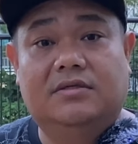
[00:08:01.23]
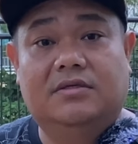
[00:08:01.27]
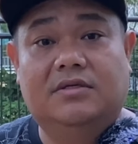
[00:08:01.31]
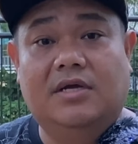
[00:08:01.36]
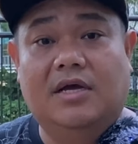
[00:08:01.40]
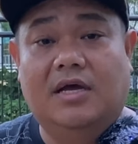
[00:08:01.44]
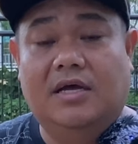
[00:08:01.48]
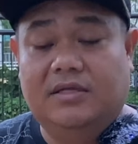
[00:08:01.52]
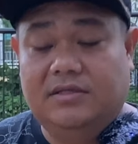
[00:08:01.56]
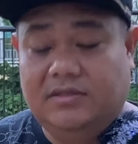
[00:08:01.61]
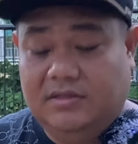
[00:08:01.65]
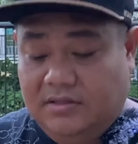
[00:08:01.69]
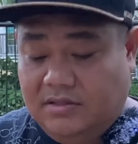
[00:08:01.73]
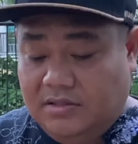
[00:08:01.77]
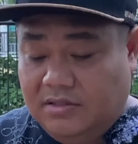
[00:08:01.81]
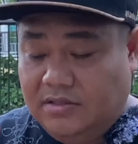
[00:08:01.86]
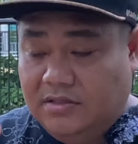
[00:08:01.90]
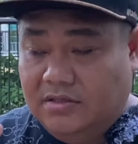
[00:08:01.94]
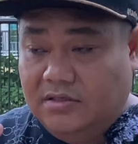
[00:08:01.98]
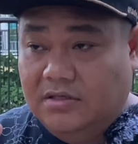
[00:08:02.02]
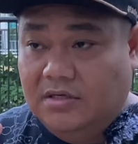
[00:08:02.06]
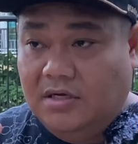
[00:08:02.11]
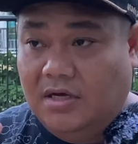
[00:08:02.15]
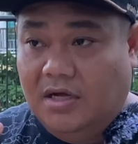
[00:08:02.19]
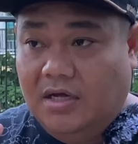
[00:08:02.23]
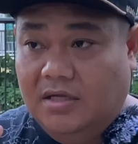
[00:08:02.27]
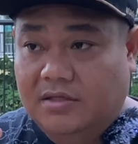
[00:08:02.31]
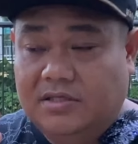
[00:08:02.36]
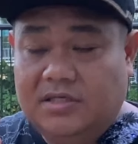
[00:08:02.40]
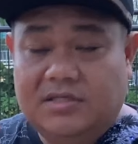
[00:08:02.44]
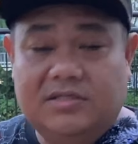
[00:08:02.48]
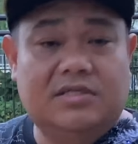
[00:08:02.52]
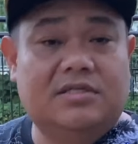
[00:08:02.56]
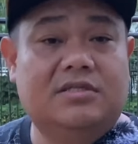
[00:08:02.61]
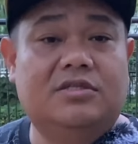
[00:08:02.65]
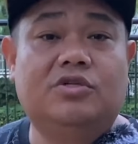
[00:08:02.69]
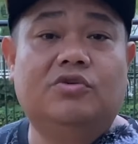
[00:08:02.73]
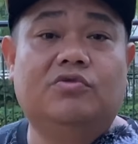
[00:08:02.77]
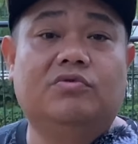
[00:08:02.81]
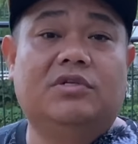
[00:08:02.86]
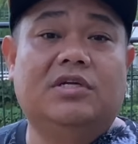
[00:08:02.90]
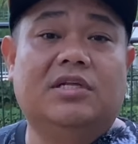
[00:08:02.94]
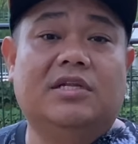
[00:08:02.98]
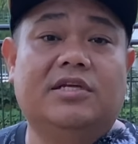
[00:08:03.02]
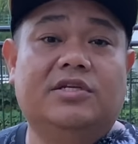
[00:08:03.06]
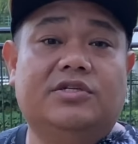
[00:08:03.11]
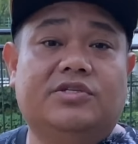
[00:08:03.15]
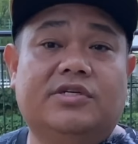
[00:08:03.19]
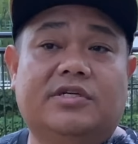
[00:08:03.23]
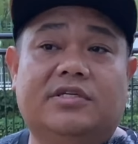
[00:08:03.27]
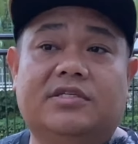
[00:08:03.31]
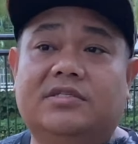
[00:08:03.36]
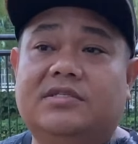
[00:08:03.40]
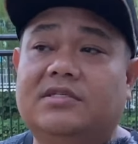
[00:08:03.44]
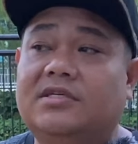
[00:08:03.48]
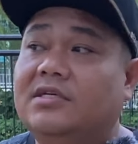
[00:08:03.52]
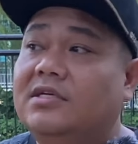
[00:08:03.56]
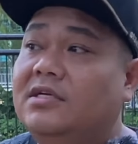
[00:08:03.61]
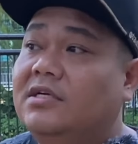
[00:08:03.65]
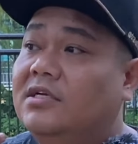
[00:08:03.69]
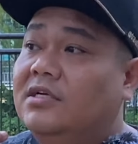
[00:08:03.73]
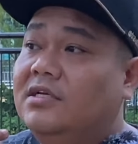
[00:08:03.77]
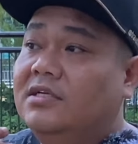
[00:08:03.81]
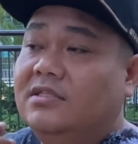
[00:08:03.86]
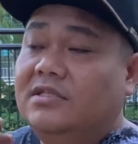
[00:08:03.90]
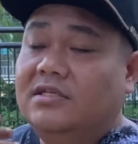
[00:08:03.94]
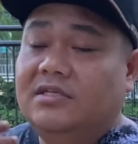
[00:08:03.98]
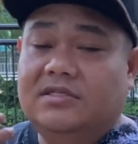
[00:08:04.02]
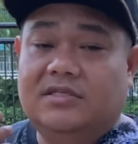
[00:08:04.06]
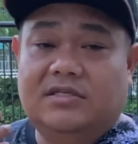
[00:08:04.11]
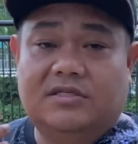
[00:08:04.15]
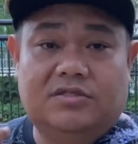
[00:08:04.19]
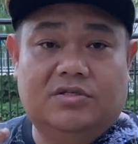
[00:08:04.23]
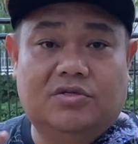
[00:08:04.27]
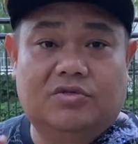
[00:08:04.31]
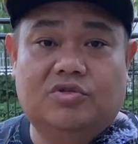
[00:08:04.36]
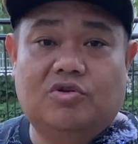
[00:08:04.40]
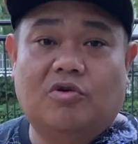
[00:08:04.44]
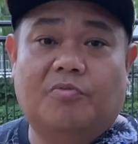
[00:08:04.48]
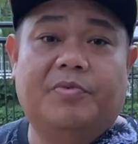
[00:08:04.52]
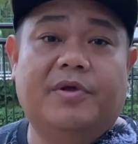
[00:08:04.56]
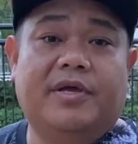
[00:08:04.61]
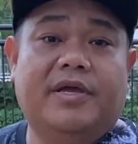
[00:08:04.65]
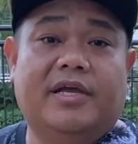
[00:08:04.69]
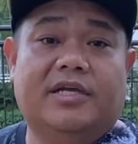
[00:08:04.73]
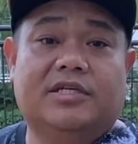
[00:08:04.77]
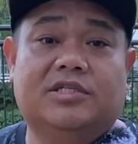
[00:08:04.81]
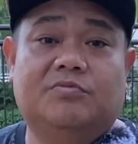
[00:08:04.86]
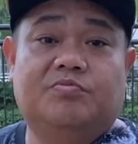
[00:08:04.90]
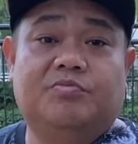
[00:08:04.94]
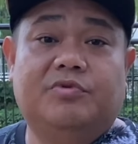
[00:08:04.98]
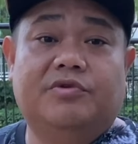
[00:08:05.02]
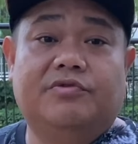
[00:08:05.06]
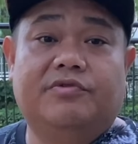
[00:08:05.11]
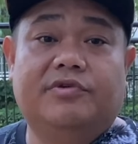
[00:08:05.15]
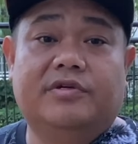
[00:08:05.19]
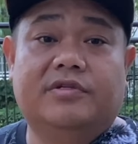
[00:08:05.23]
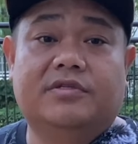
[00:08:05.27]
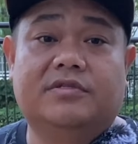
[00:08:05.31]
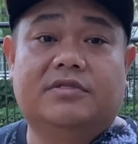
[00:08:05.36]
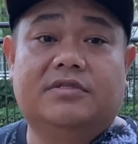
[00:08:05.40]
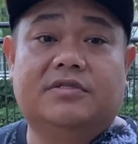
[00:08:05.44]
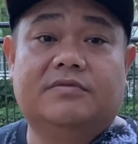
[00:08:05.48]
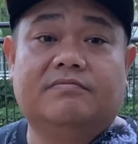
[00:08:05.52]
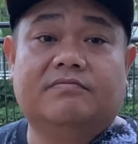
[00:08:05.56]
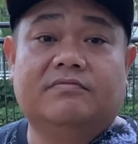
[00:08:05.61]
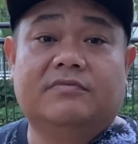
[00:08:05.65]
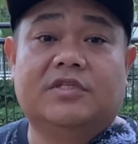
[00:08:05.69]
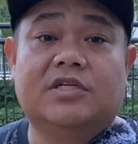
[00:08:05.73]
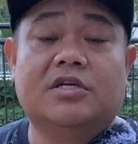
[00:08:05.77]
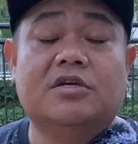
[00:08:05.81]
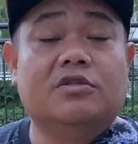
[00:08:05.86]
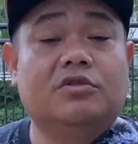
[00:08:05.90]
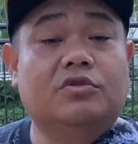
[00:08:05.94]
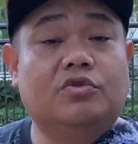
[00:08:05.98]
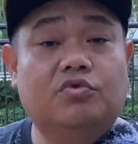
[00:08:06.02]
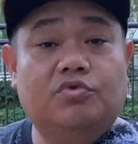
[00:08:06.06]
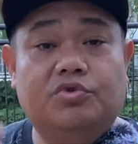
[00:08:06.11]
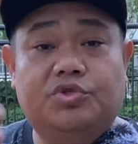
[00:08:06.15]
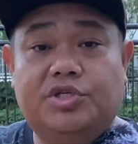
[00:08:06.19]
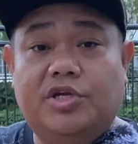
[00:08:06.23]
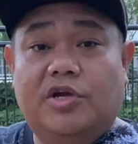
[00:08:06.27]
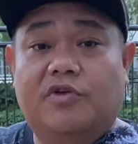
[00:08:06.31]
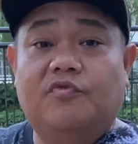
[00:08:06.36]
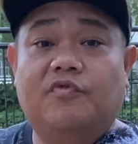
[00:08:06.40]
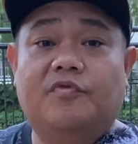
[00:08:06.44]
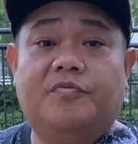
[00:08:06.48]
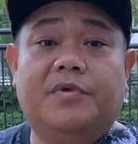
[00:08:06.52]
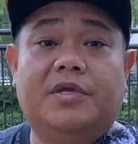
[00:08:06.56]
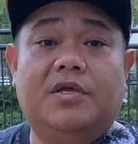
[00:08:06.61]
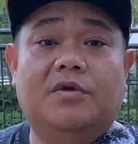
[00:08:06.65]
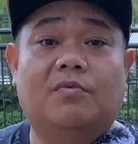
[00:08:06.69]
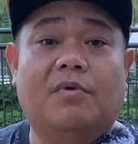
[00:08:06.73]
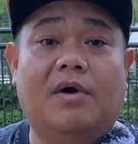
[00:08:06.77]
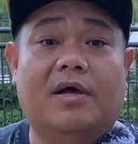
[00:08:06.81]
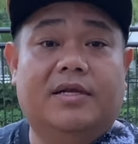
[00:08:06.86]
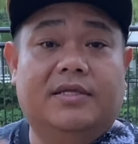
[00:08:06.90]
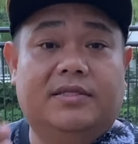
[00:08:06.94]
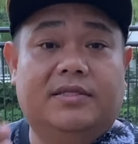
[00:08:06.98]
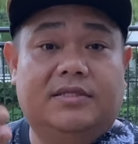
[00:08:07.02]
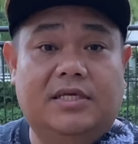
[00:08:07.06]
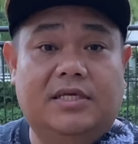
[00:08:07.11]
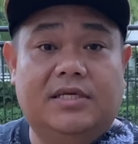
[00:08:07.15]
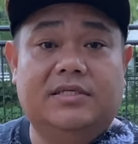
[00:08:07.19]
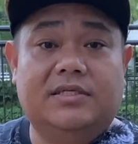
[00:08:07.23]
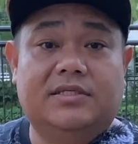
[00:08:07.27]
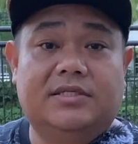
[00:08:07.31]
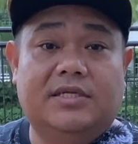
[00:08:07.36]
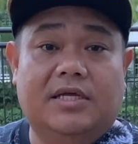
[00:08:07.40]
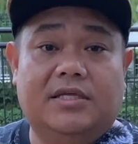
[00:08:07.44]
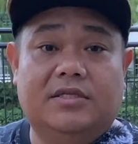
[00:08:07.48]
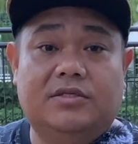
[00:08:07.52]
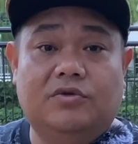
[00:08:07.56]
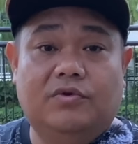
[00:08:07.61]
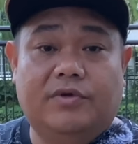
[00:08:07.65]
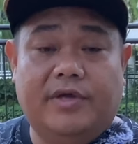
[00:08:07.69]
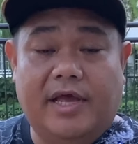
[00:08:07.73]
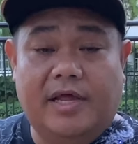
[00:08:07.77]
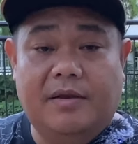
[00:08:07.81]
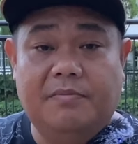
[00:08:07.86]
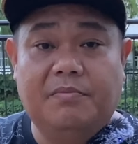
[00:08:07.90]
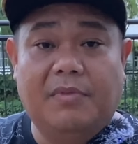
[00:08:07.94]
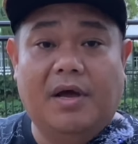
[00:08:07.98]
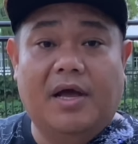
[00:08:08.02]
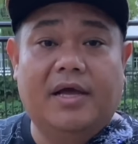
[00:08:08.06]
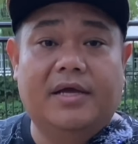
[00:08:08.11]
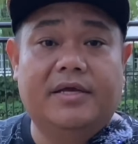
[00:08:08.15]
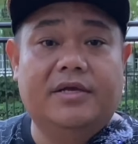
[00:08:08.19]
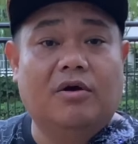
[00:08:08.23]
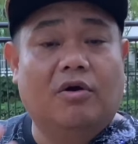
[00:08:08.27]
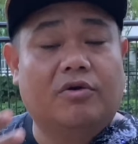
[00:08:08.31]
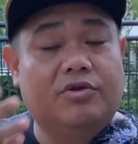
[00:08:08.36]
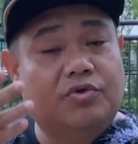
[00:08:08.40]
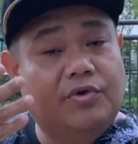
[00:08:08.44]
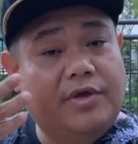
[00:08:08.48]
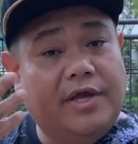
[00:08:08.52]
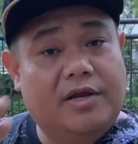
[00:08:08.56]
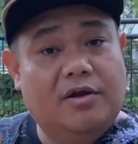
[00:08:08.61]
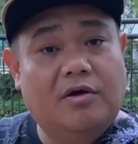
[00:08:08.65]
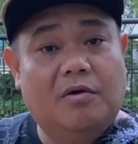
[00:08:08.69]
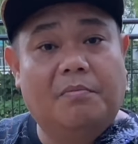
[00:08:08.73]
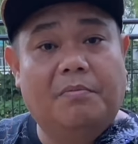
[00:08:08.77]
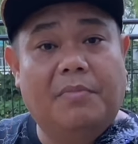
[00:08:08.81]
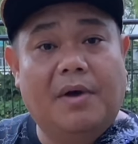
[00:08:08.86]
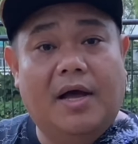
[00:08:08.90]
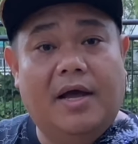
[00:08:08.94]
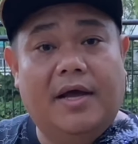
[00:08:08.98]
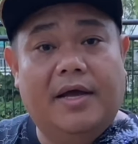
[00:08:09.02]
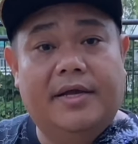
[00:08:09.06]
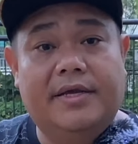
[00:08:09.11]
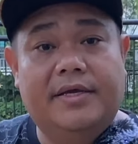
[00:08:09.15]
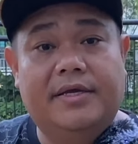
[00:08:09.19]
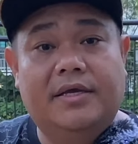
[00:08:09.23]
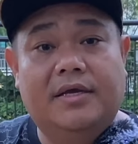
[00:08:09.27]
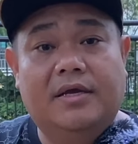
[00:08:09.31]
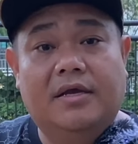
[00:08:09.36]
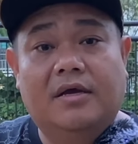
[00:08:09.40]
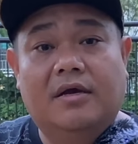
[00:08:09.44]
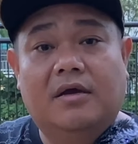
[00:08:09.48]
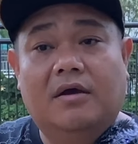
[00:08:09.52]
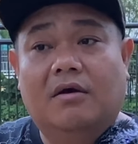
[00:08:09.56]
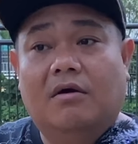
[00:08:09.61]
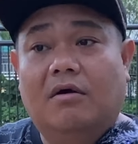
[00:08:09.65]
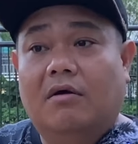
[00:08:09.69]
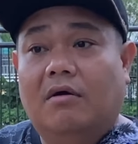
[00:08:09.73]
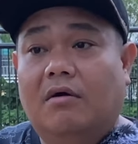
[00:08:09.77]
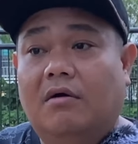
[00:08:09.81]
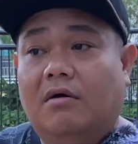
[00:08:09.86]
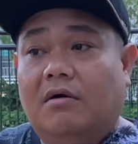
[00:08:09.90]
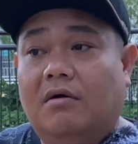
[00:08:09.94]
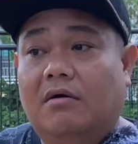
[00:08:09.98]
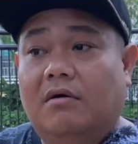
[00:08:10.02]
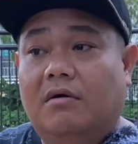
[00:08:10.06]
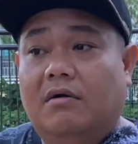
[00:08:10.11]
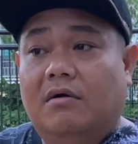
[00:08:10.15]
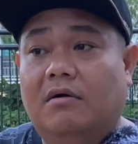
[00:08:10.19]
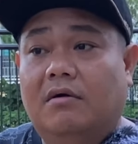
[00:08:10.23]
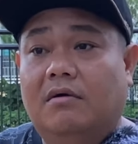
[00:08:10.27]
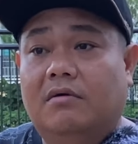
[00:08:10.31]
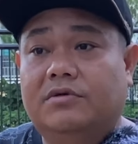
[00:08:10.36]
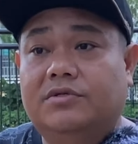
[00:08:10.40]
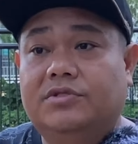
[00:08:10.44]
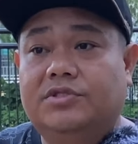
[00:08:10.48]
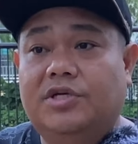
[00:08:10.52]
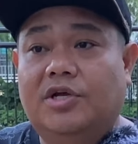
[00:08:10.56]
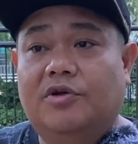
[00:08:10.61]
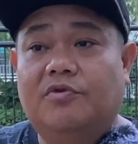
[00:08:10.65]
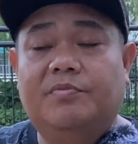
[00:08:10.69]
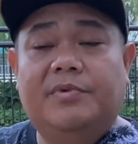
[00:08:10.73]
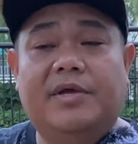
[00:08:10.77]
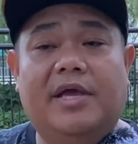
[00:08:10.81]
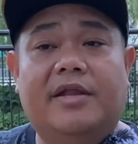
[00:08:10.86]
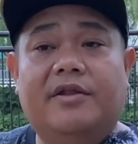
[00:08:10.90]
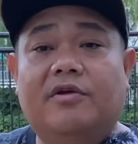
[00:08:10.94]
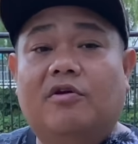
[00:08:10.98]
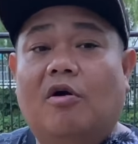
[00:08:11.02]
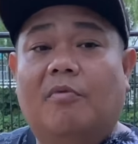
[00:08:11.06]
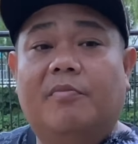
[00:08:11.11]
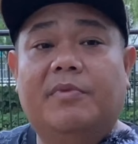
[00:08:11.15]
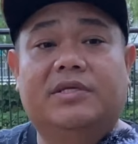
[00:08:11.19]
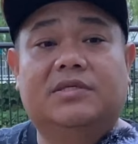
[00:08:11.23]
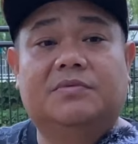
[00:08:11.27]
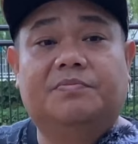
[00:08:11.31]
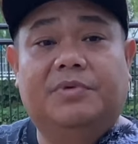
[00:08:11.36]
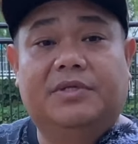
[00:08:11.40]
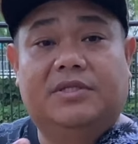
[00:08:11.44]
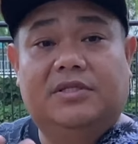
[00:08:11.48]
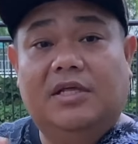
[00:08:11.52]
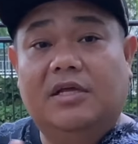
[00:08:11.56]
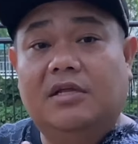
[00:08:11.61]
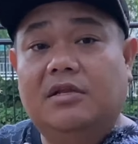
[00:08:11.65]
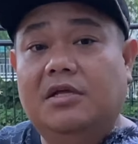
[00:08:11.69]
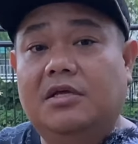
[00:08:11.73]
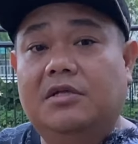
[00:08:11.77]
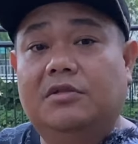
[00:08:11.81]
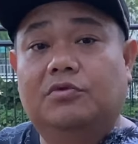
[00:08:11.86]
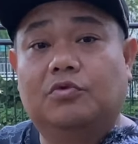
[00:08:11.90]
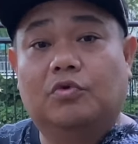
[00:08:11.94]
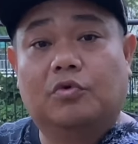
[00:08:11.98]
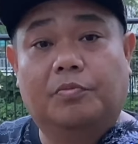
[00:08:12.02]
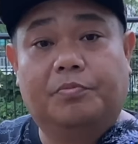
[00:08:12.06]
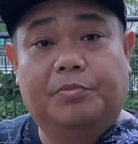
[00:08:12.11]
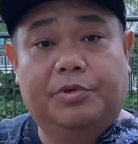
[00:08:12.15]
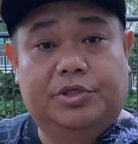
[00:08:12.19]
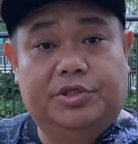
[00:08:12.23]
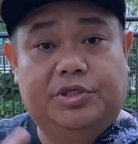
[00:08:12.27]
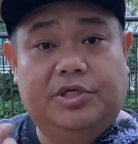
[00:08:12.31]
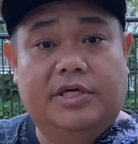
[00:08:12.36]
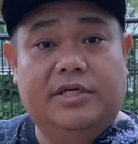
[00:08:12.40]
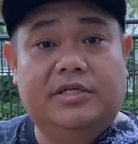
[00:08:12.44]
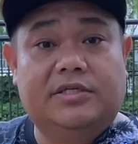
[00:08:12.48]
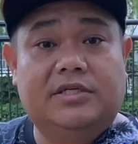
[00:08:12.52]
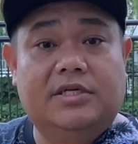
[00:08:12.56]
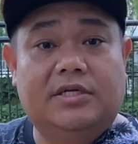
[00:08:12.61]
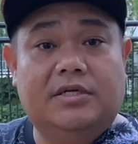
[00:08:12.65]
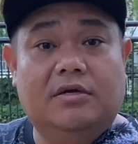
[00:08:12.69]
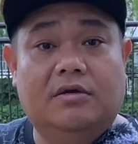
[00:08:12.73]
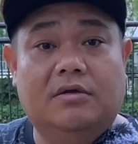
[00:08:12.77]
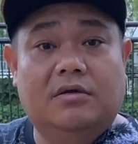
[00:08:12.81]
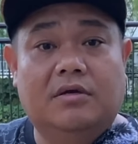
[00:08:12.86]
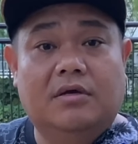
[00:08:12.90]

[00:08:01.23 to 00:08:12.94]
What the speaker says: Yeah, this is due diligence. This is shopping experience. Do share with me what are the things that you can buy or you cannot buy, or share with me any comments pertaining to purchasing